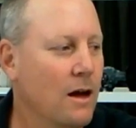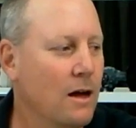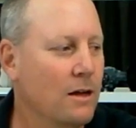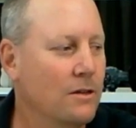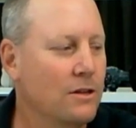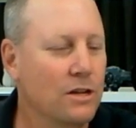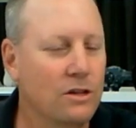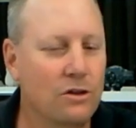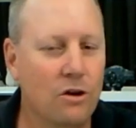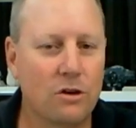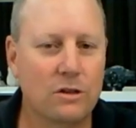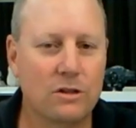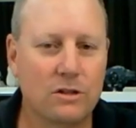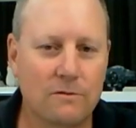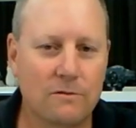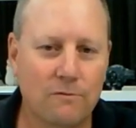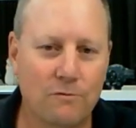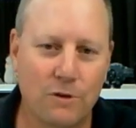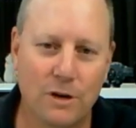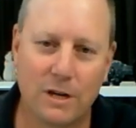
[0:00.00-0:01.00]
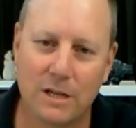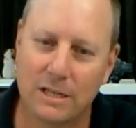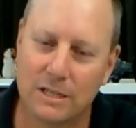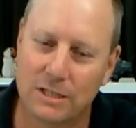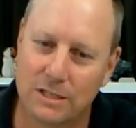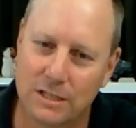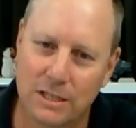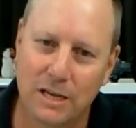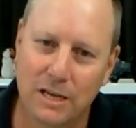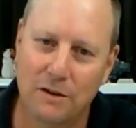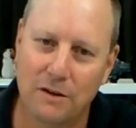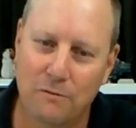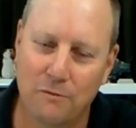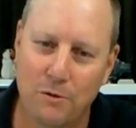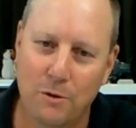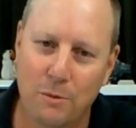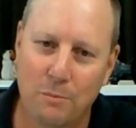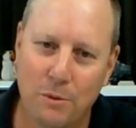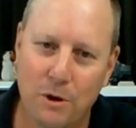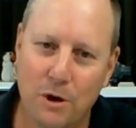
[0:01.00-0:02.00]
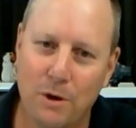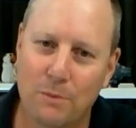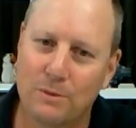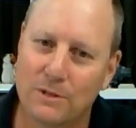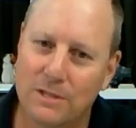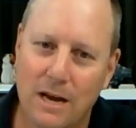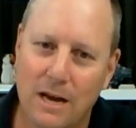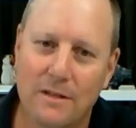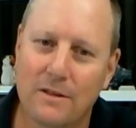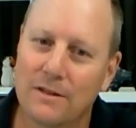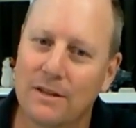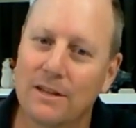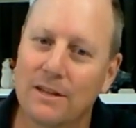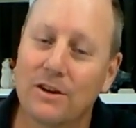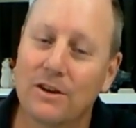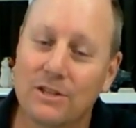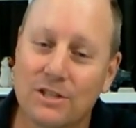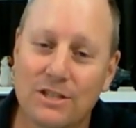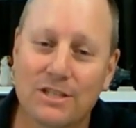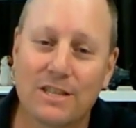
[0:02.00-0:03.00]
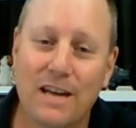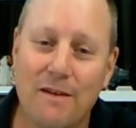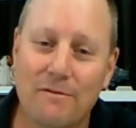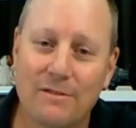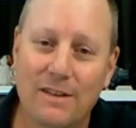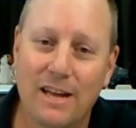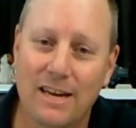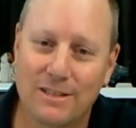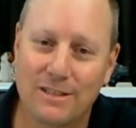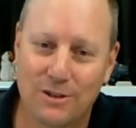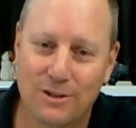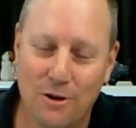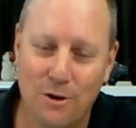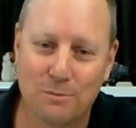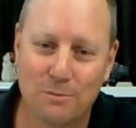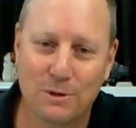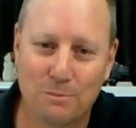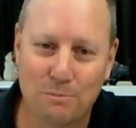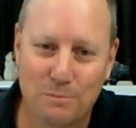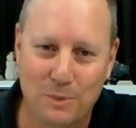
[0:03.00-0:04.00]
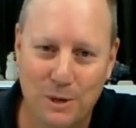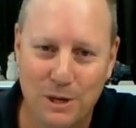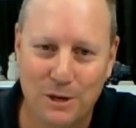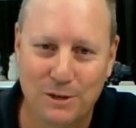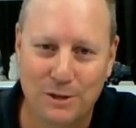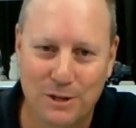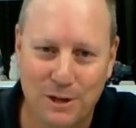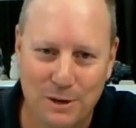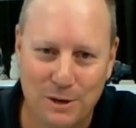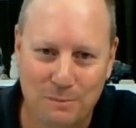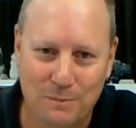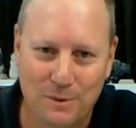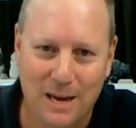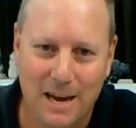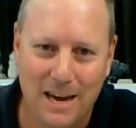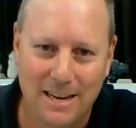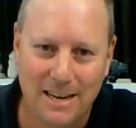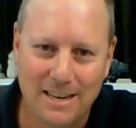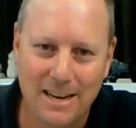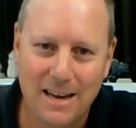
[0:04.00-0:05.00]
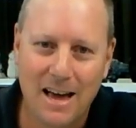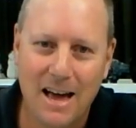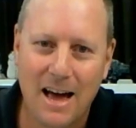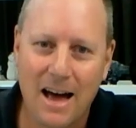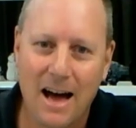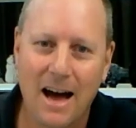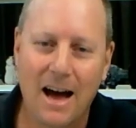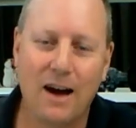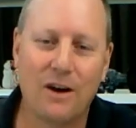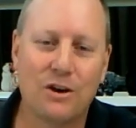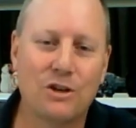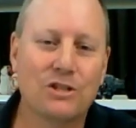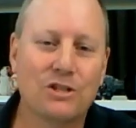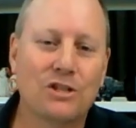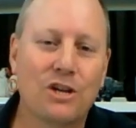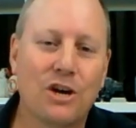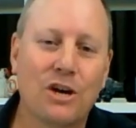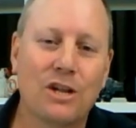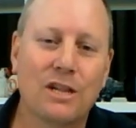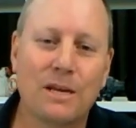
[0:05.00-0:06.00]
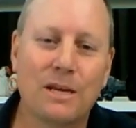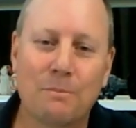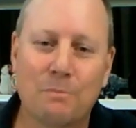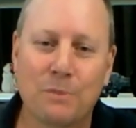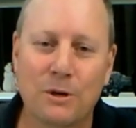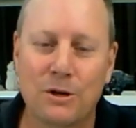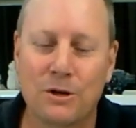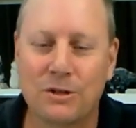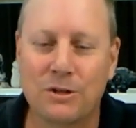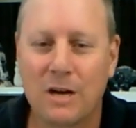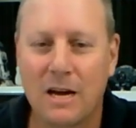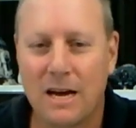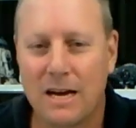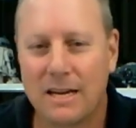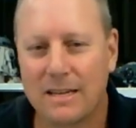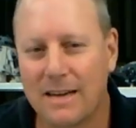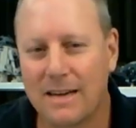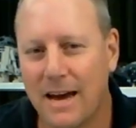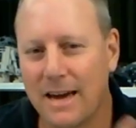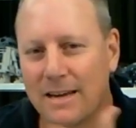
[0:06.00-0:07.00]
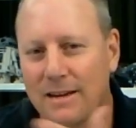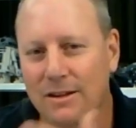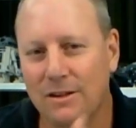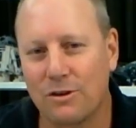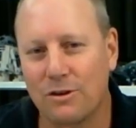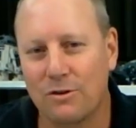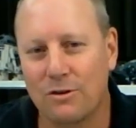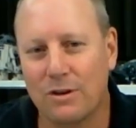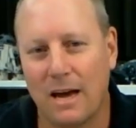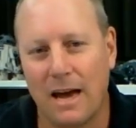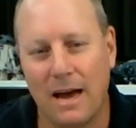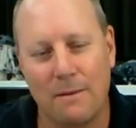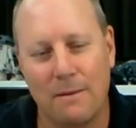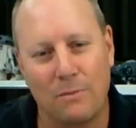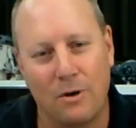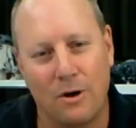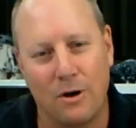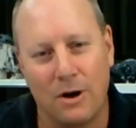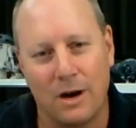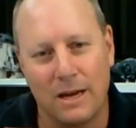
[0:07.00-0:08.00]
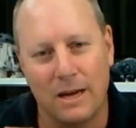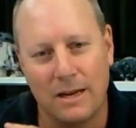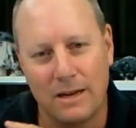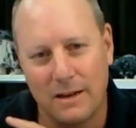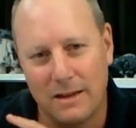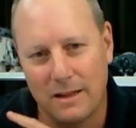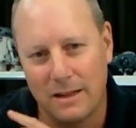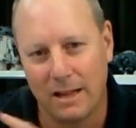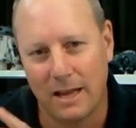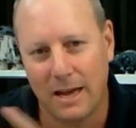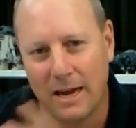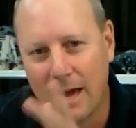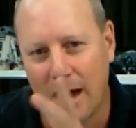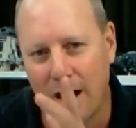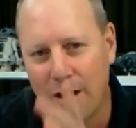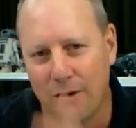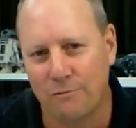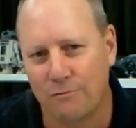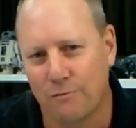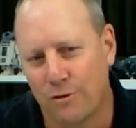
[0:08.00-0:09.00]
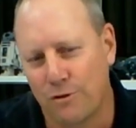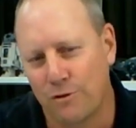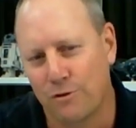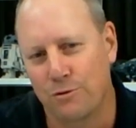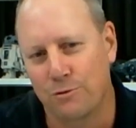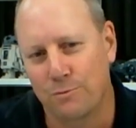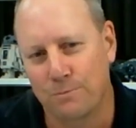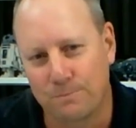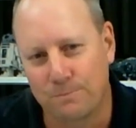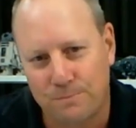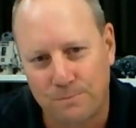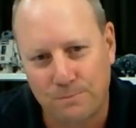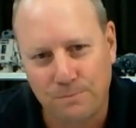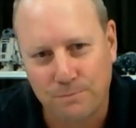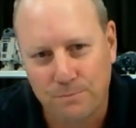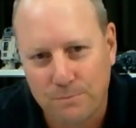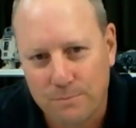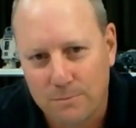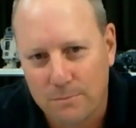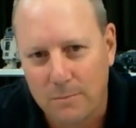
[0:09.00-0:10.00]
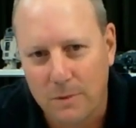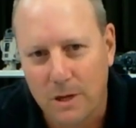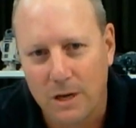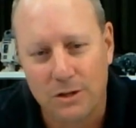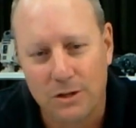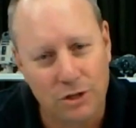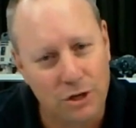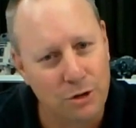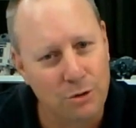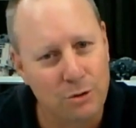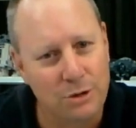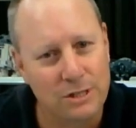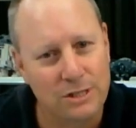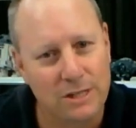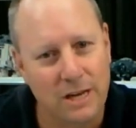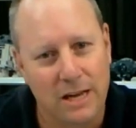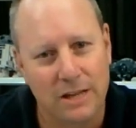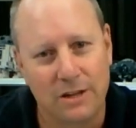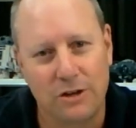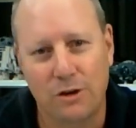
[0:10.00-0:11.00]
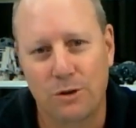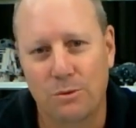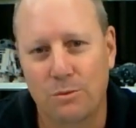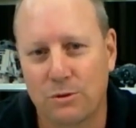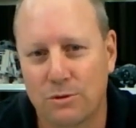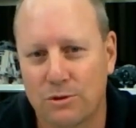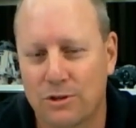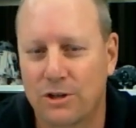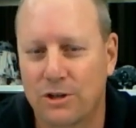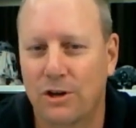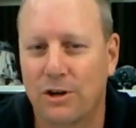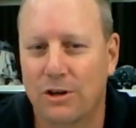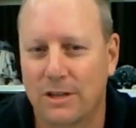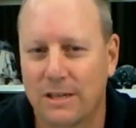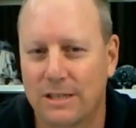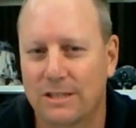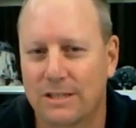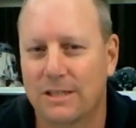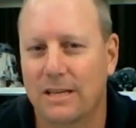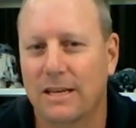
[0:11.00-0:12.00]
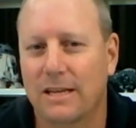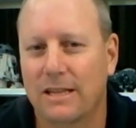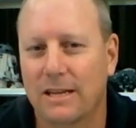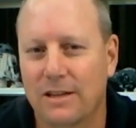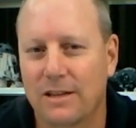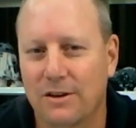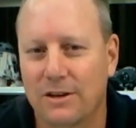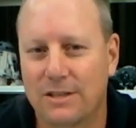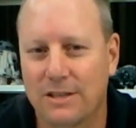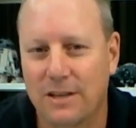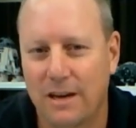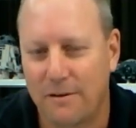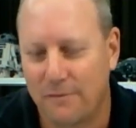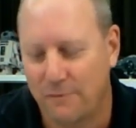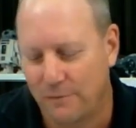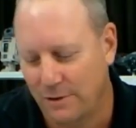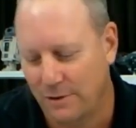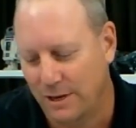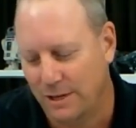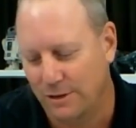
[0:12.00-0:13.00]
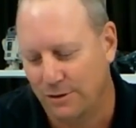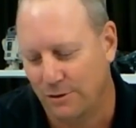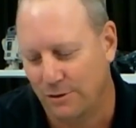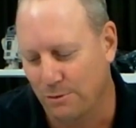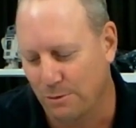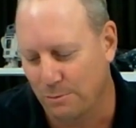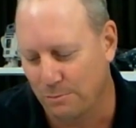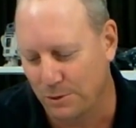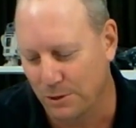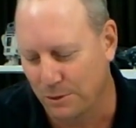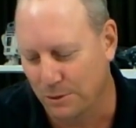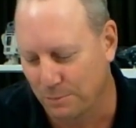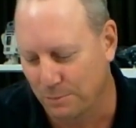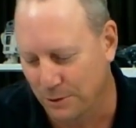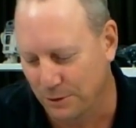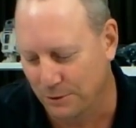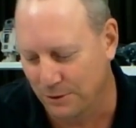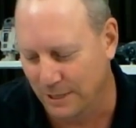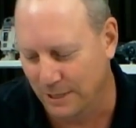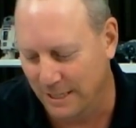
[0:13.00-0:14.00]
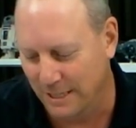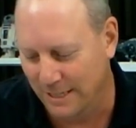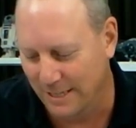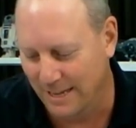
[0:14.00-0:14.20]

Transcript: They're not really sealed for a purpose other than I just haven't had time to build them yet. I certainly build. Take a look at my Lego room tours and you will certainly see that I definitely do a bit of building.